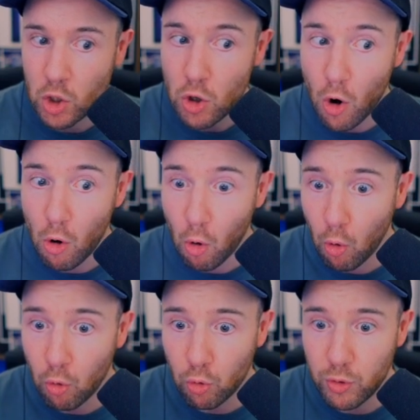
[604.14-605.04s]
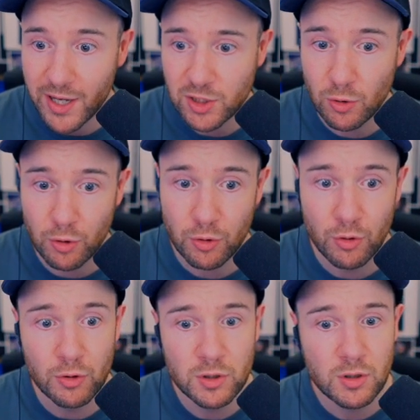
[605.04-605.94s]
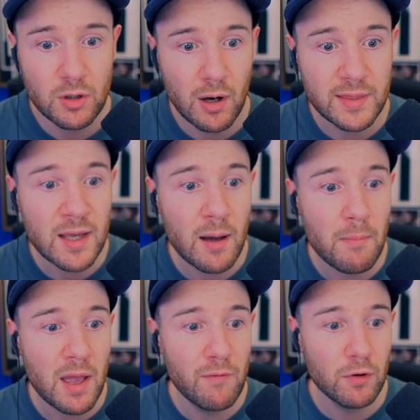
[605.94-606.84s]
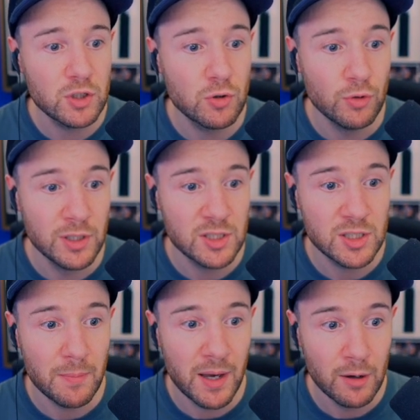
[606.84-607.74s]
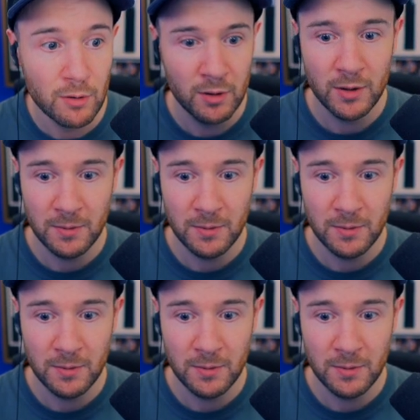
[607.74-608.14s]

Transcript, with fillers: Yo, that's not good. I think I may have lost coins somehow.